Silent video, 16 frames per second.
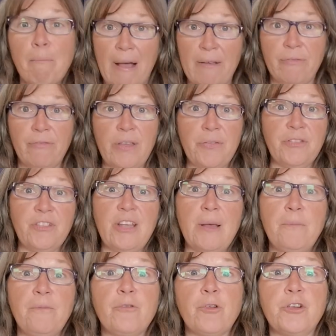My fifth
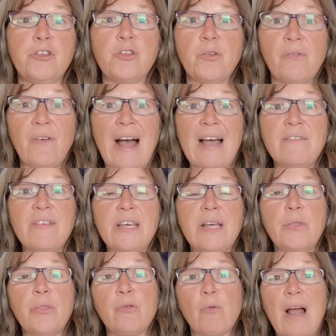tip for
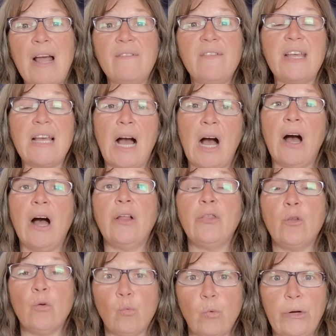surviving and thriving
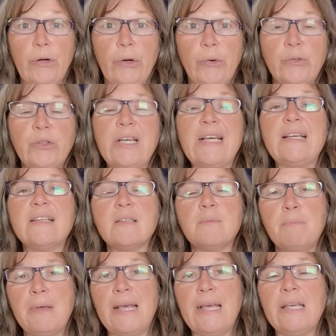on the road
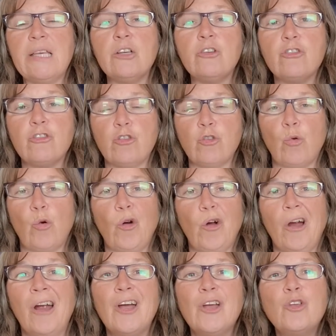is making
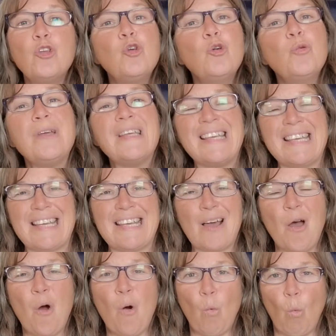sure you
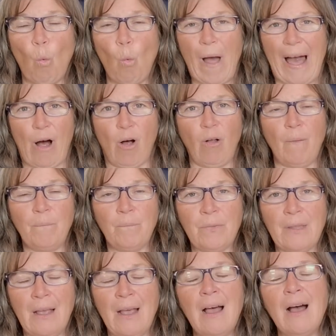eat well.
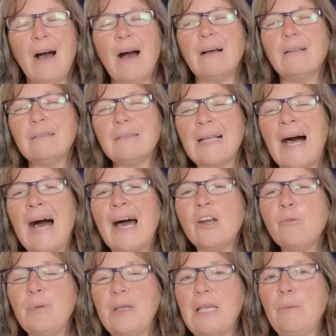A
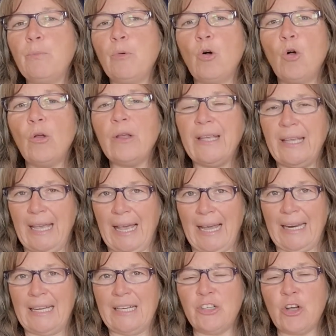lot of people
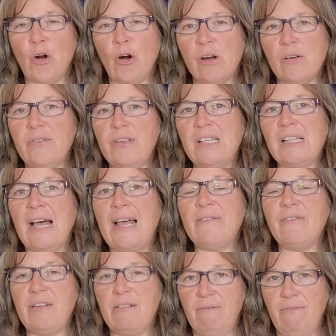get into RV
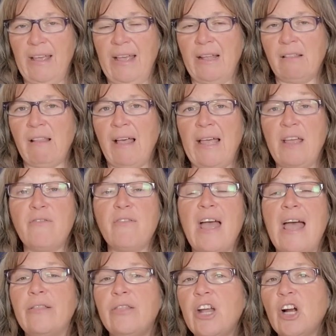life and van
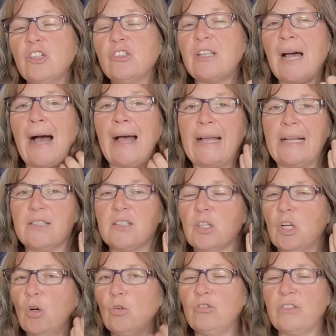life, and their
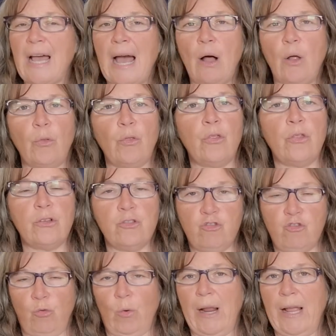diets go down the
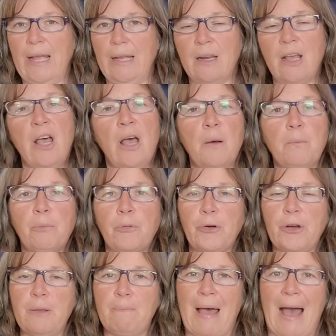drain.
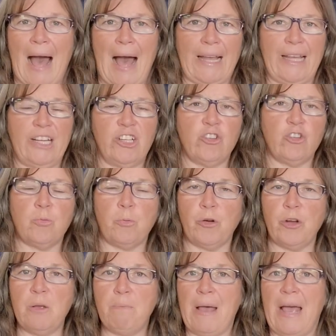Prepackaged,
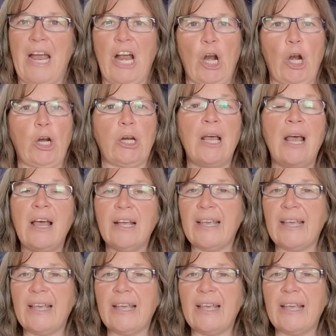prepared,